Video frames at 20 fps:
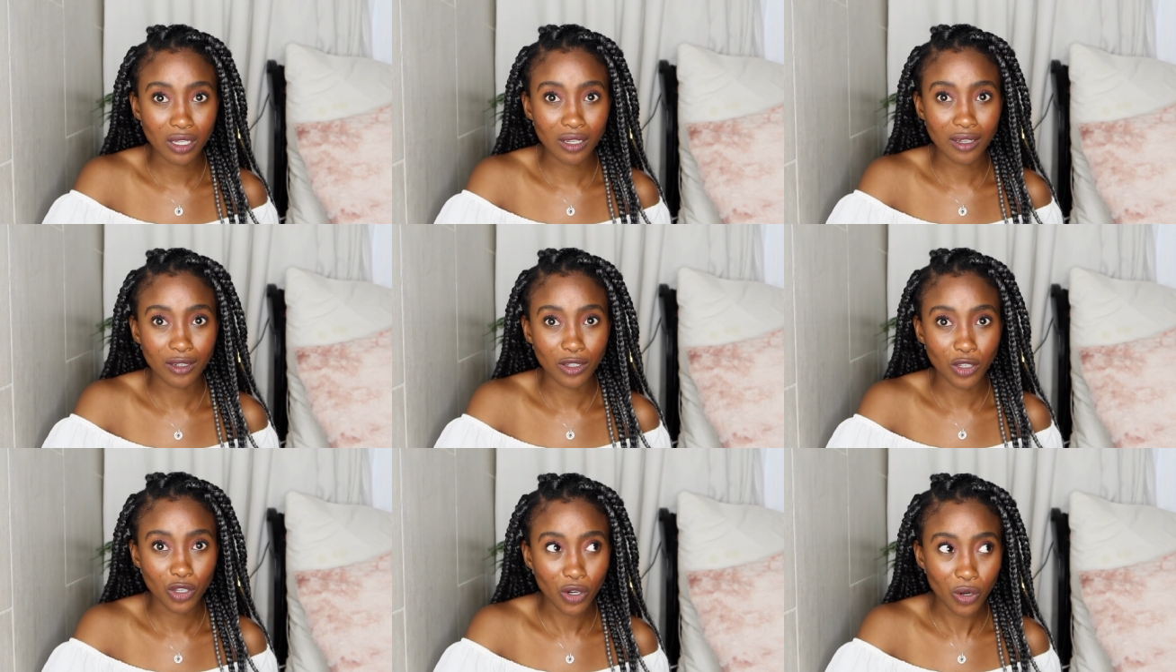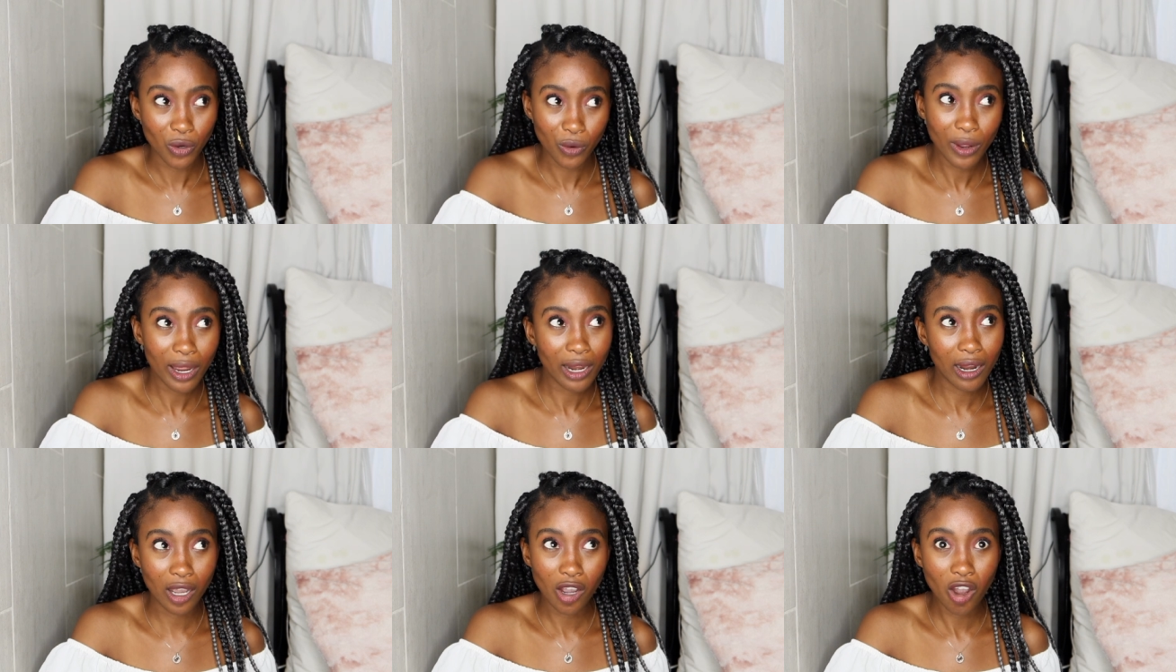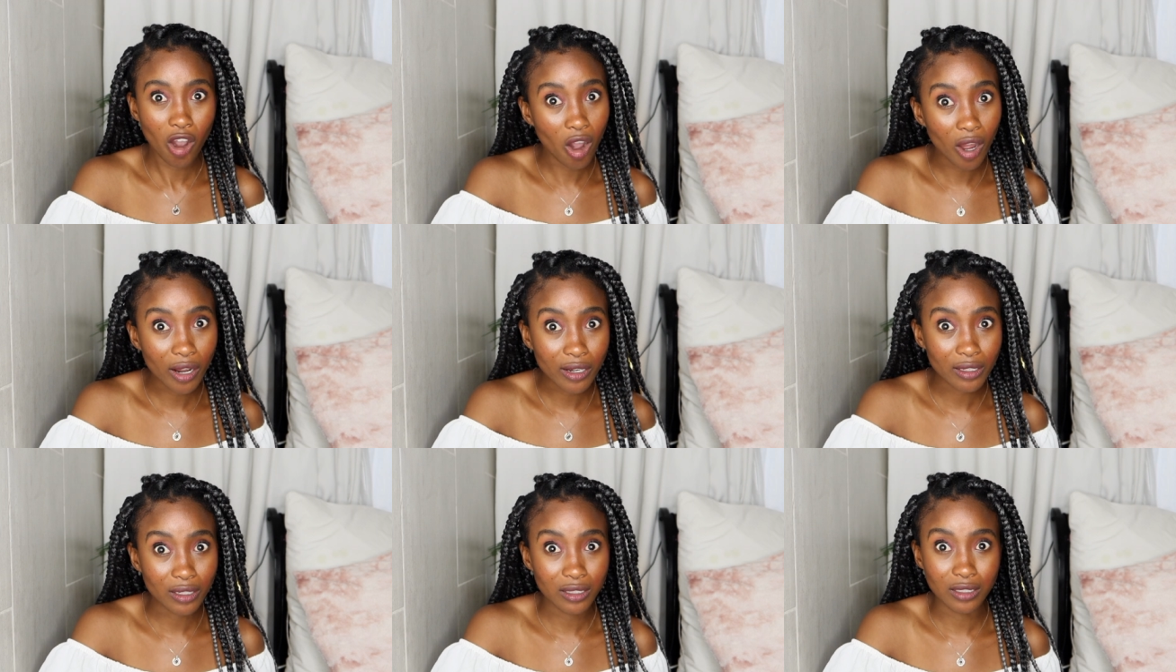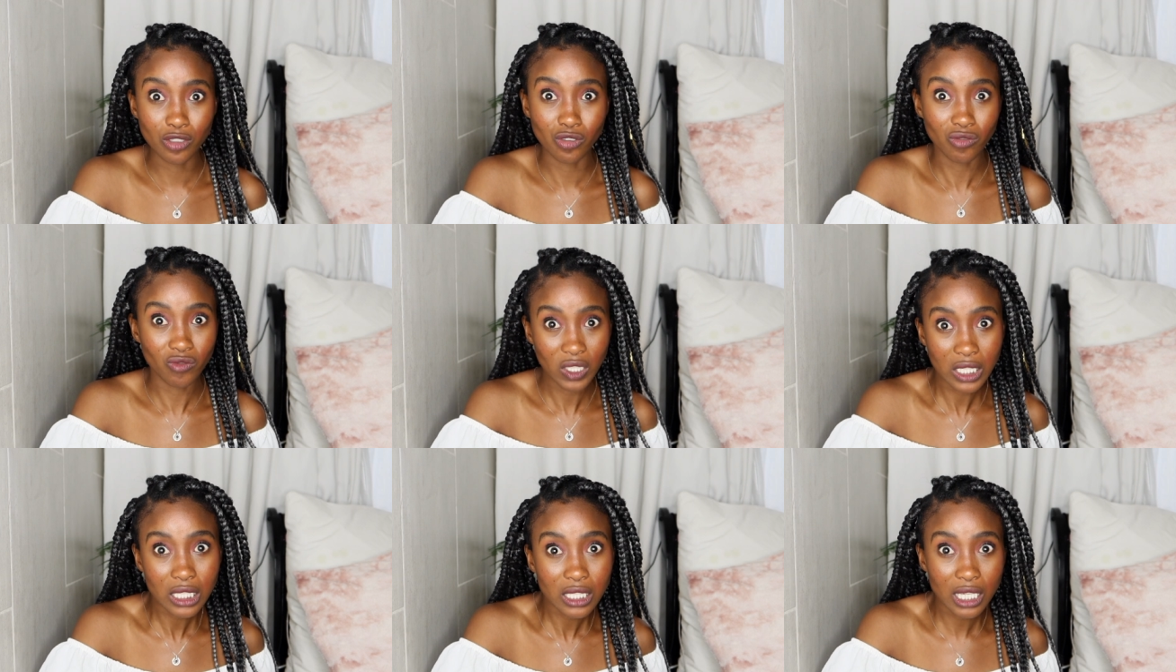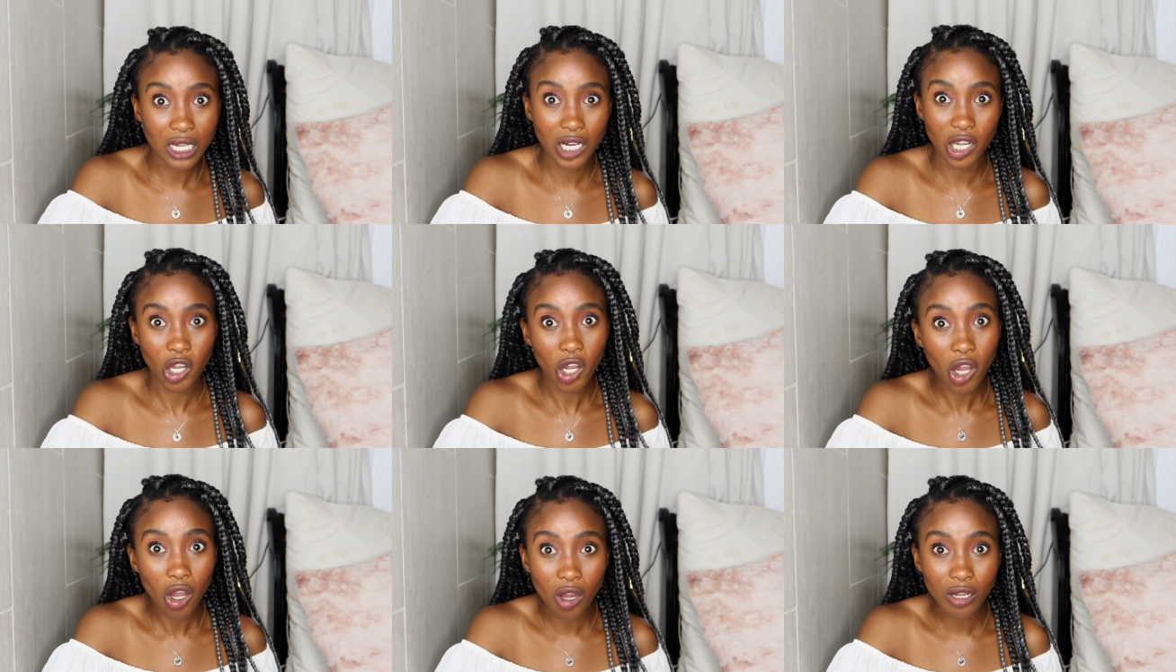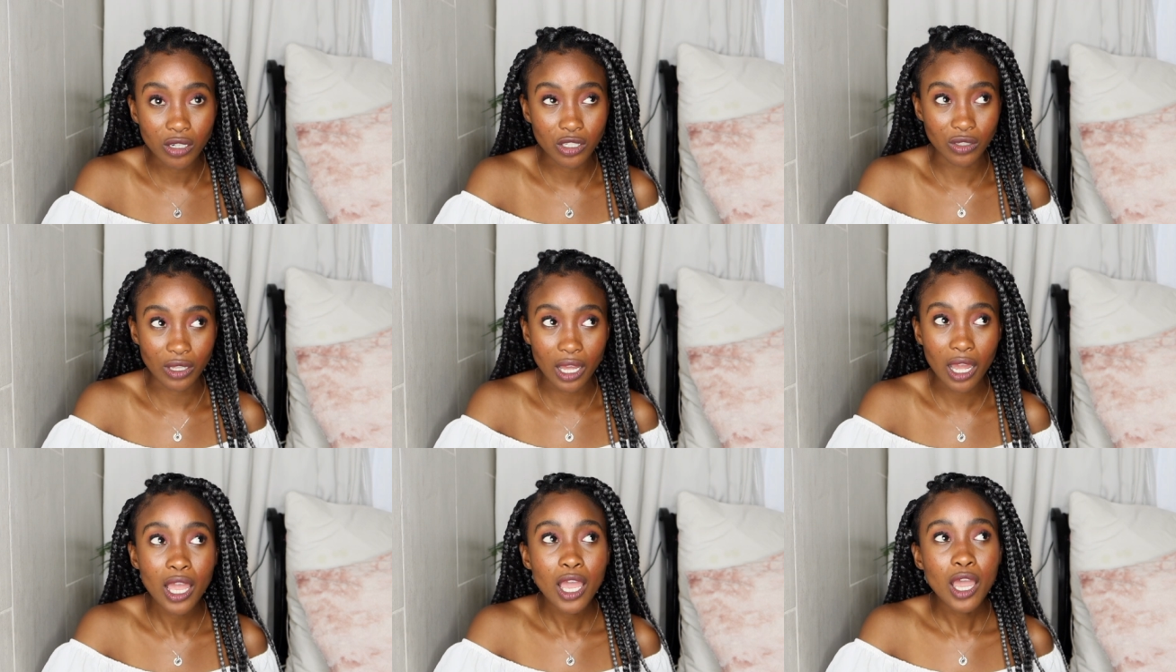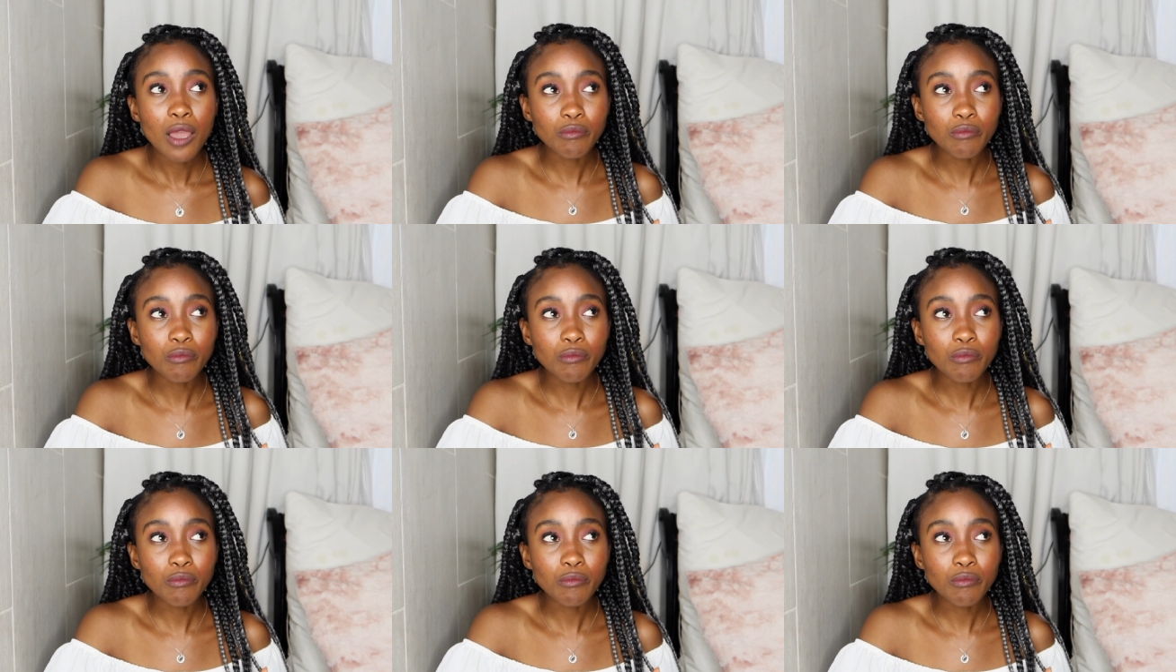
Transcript: and you know, and I can't do this and I can't do that.